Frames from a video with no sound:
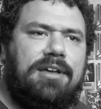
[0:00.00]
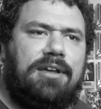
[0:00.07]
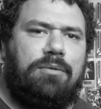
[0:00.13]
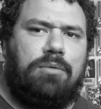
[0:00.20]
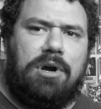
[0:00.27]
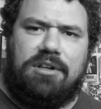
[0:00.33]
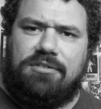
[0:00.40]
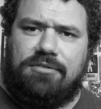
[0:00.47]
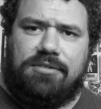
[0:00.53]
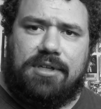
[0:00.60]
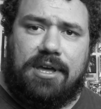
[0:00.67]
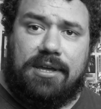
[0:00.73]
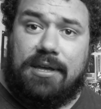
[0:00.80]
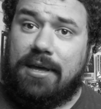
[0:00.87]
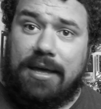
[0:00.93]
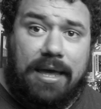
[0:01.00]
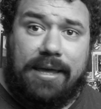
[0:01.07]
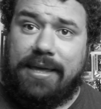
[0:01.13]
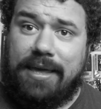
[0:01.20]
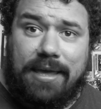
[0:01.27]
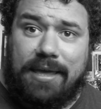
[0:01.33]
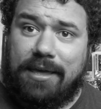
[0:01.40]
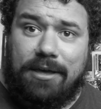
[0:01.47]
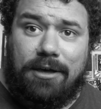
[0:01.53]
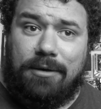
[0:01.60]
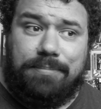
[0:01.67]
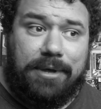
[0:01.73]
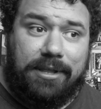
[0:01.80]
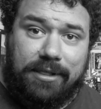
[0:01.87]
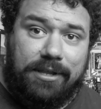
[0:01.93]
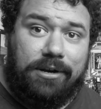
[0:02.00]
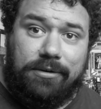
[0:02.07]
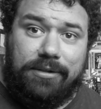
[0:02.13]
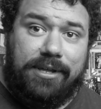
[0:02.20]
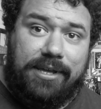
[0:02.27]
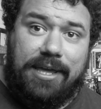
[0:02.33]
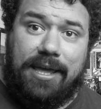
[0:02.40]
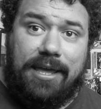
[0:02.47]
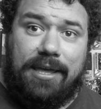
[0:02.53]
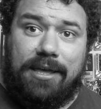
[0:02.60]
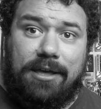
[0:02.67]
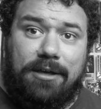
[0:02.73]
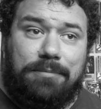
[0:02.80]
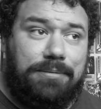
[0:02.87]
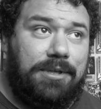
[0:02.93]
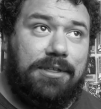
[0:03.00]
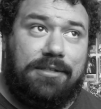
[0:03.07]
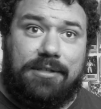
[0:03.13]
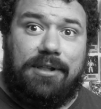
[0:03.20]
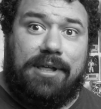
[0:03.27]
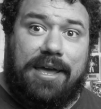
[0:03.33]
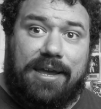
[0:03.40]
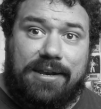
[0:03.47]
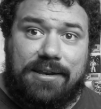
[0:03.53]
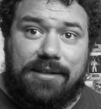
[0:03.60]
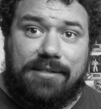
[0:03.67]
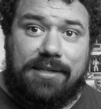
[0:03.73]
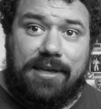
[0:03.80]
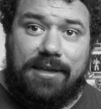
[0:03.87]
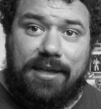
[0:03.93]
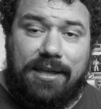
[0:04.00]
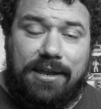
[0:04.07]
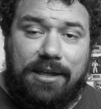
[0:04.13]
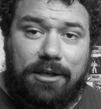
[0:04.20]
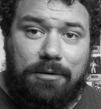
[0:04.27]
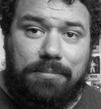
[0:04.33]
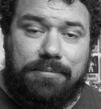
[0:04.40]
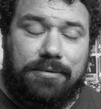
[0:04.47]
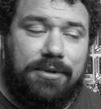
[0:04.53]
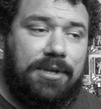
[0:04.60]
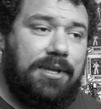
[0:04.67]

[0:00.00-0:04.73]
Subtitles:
And Watcher's like, "I can't help. I literally can't help. He's Galactus. I can't help.